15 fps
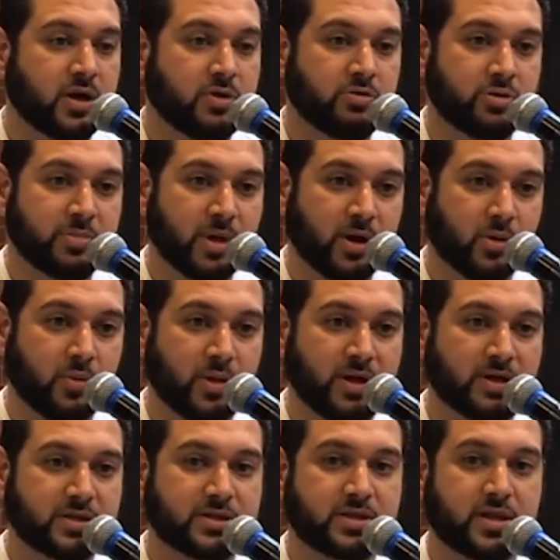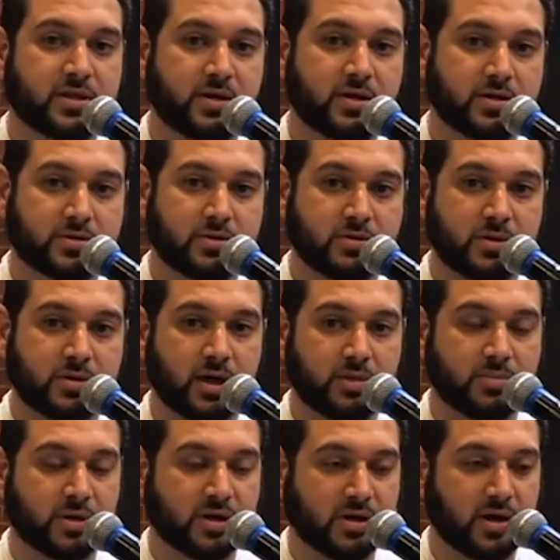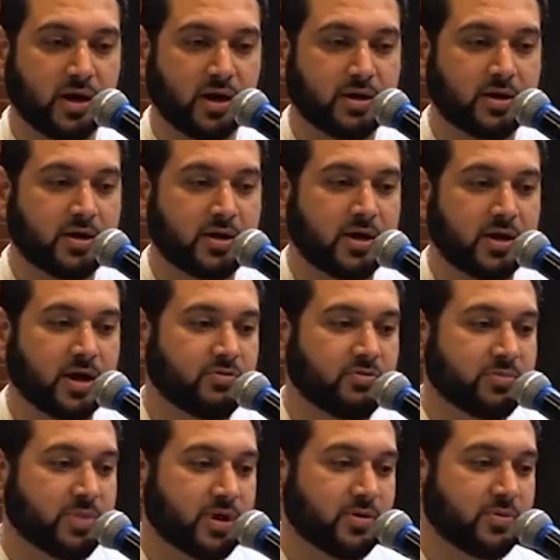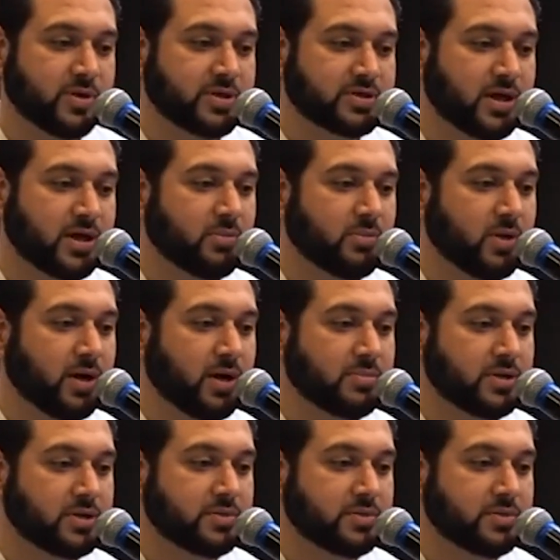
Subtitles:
We bear witness that there is no God but God, and we bear witness that Muhammad